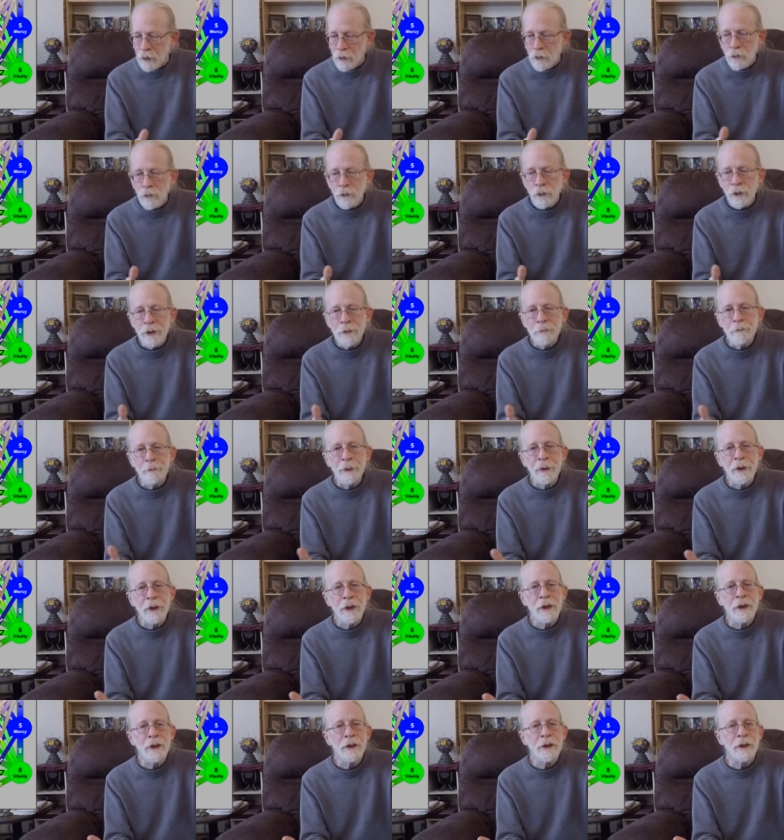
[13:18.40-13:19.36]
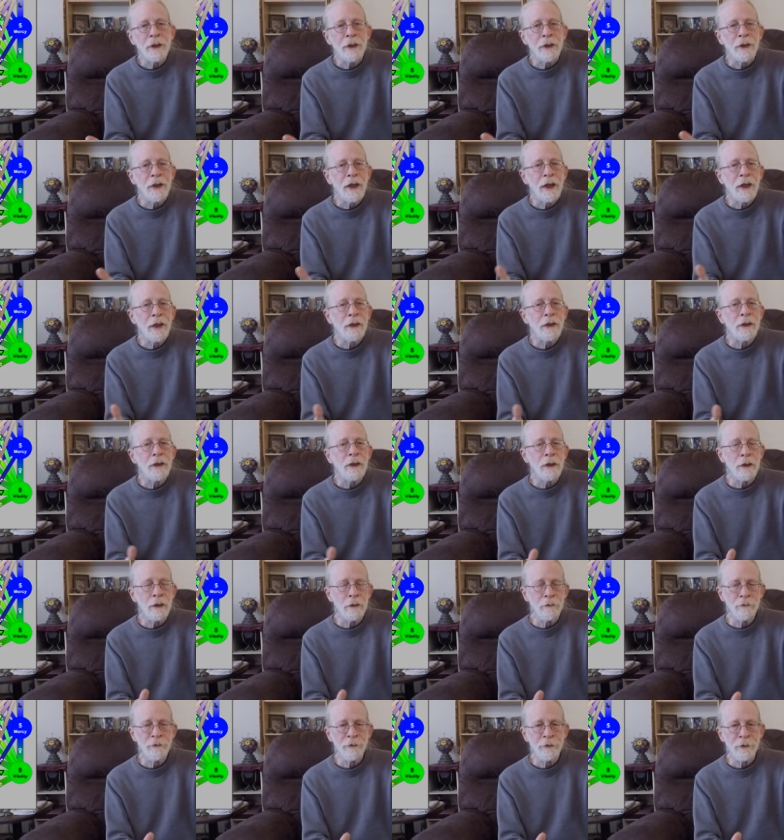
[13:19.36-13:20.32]
repeated an
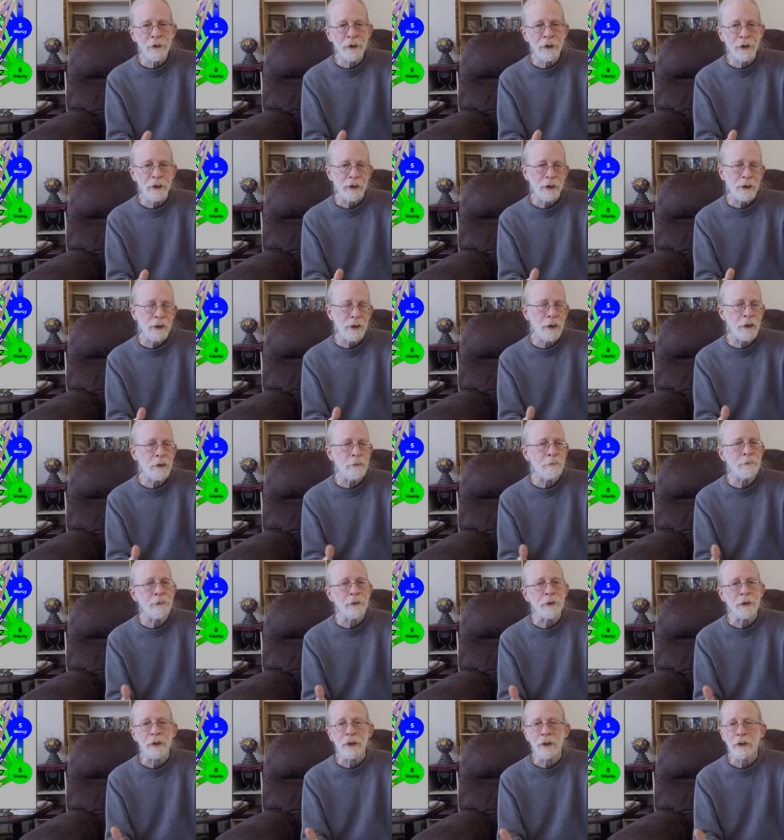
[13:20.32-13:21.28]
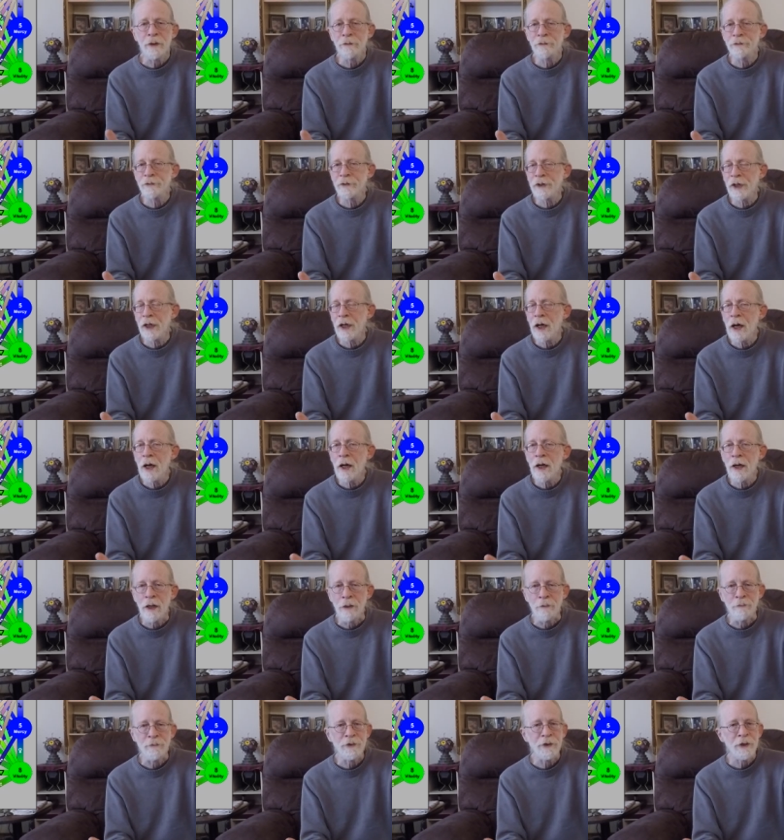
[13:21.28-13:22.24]
infinite number of
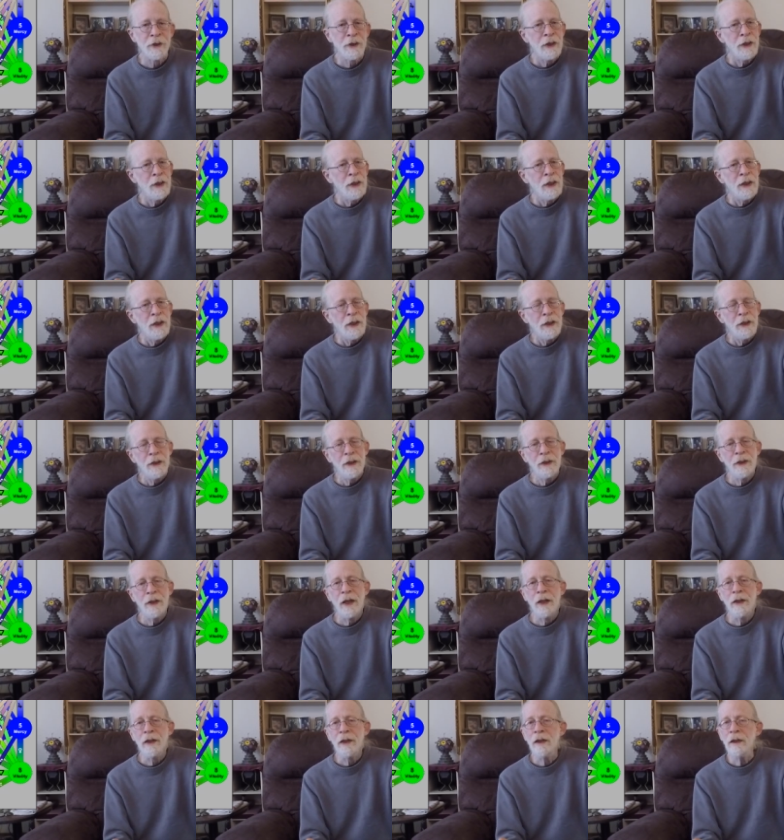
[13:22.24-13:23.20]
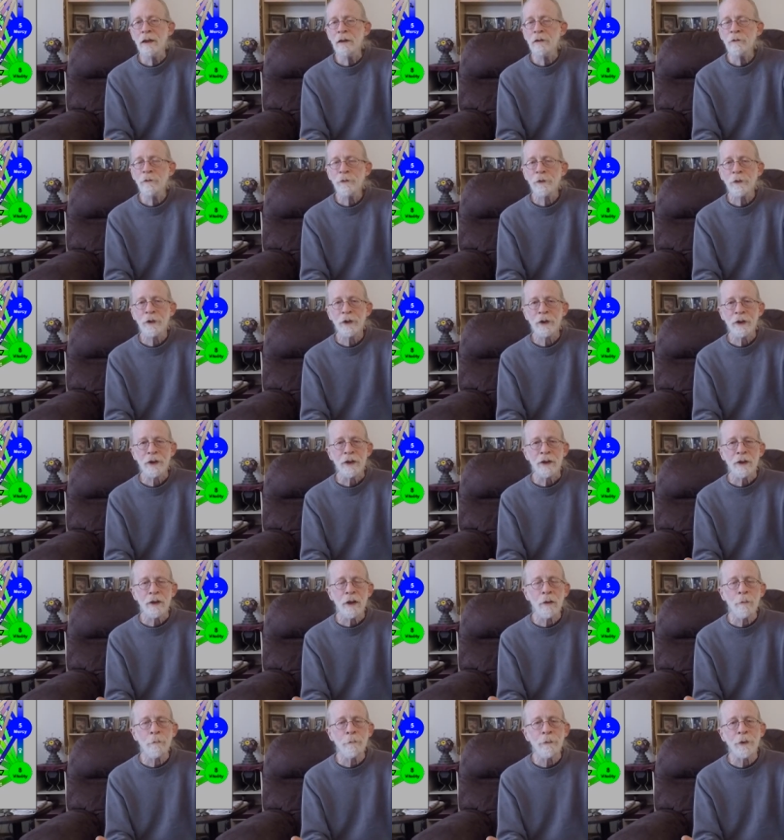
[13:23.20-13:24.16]
times in an infinite
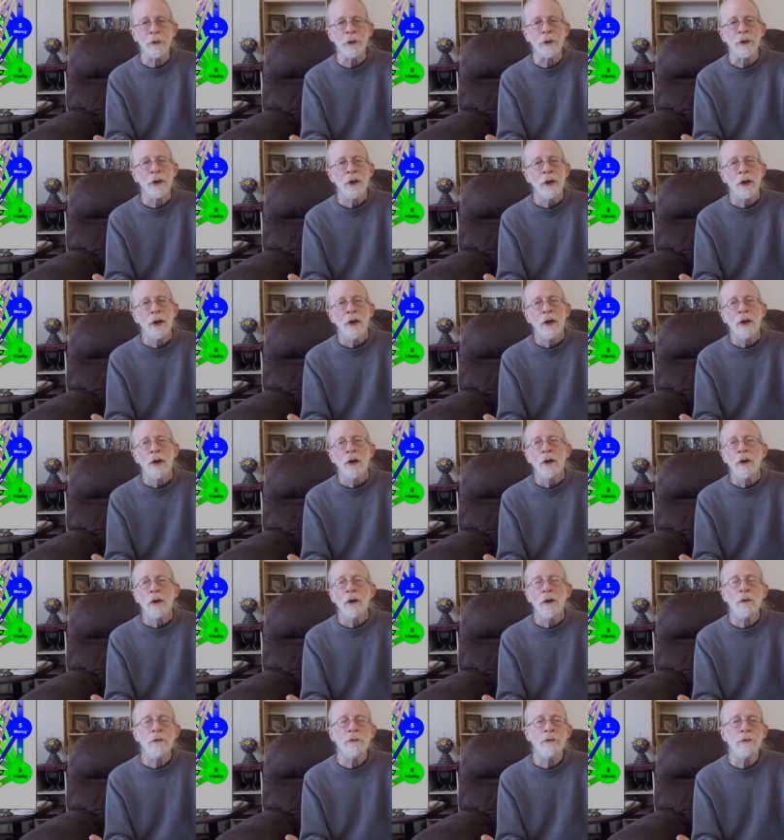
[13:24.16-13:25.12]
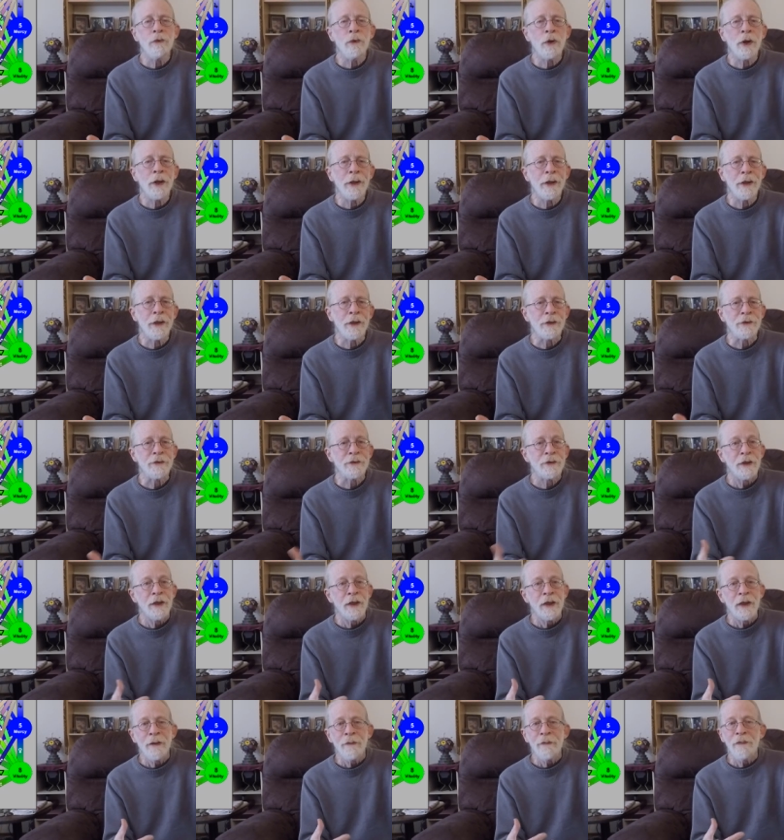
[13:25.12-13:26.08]
number of ways.
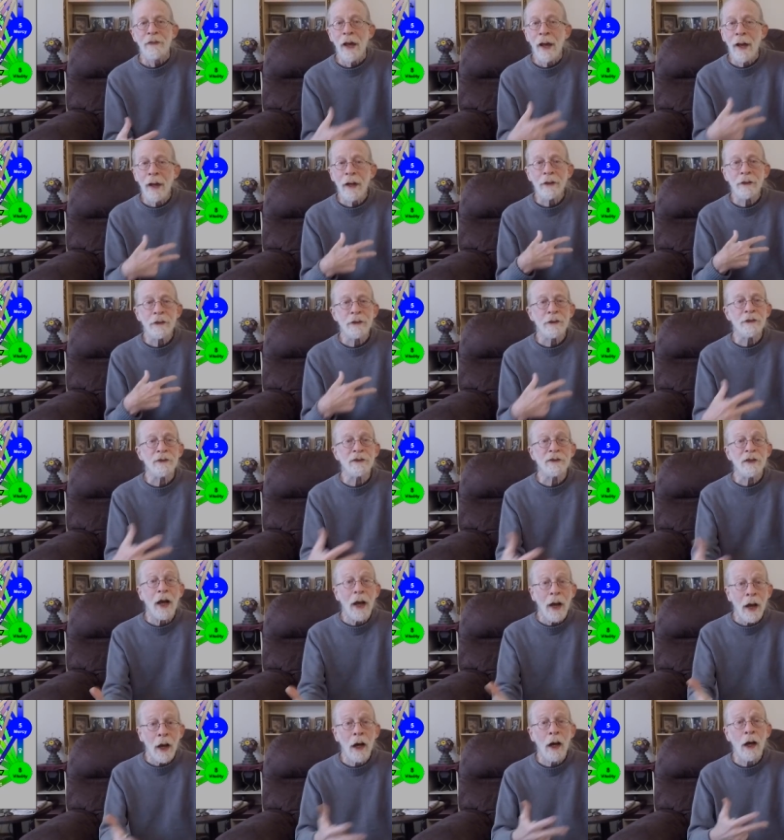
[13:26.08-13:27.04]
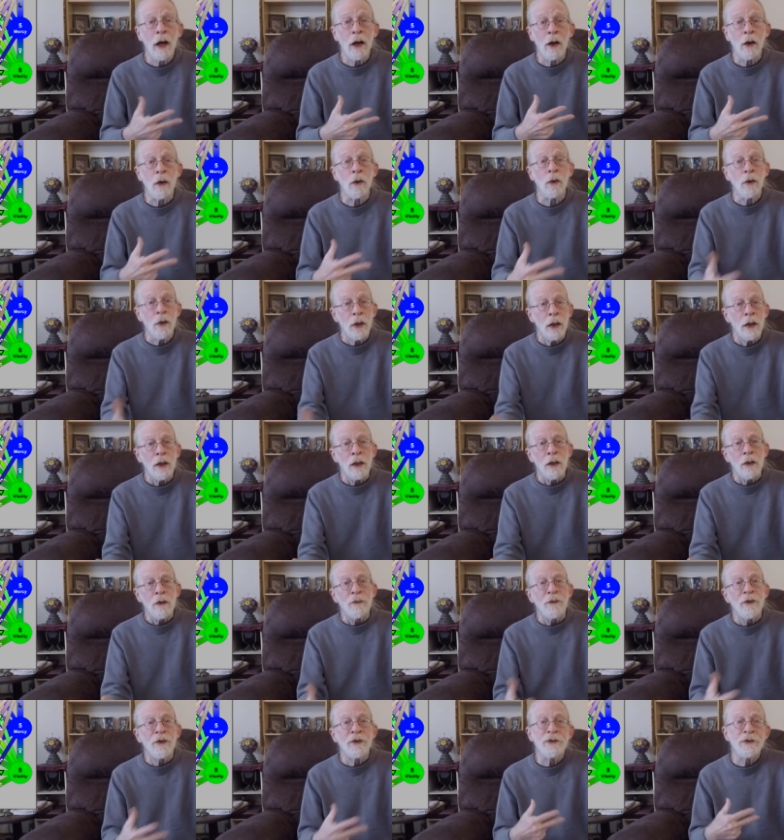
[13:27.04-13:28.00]
That is how
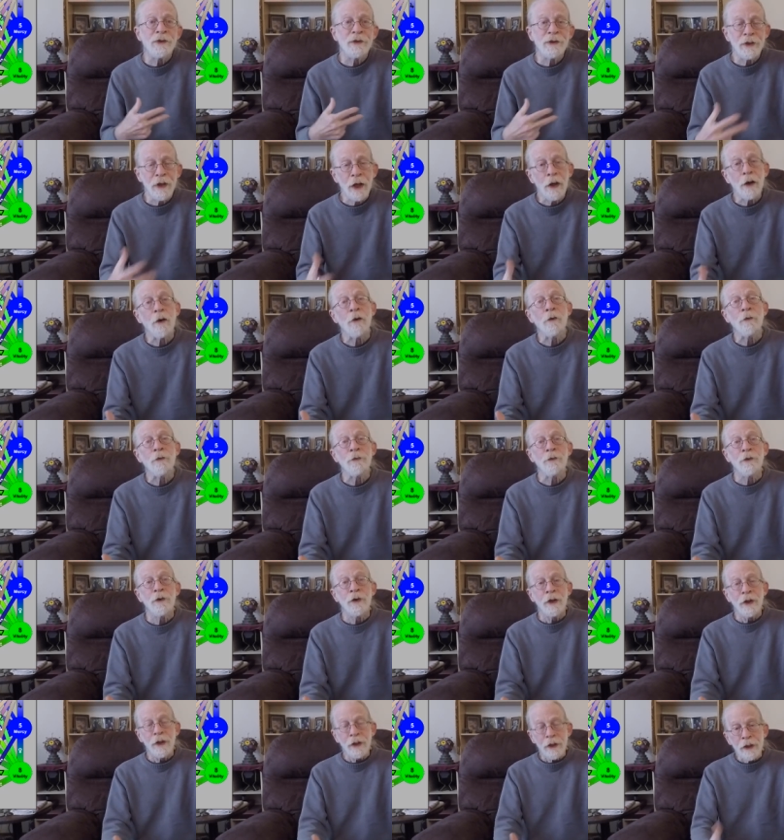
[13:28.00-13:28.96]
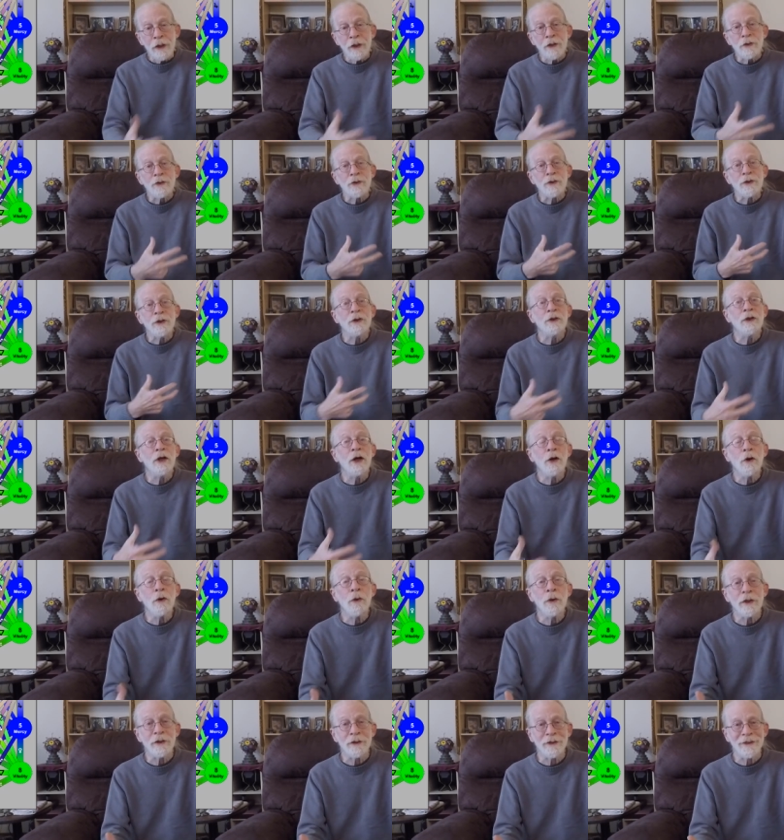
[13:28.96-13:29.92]
the self gets to
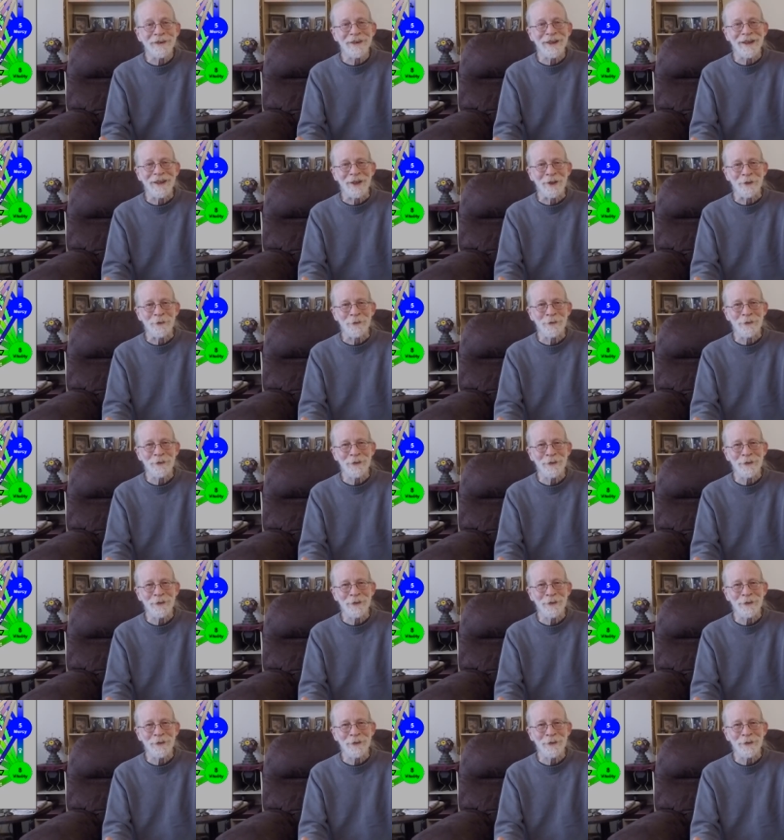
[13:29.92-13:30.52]
know itself,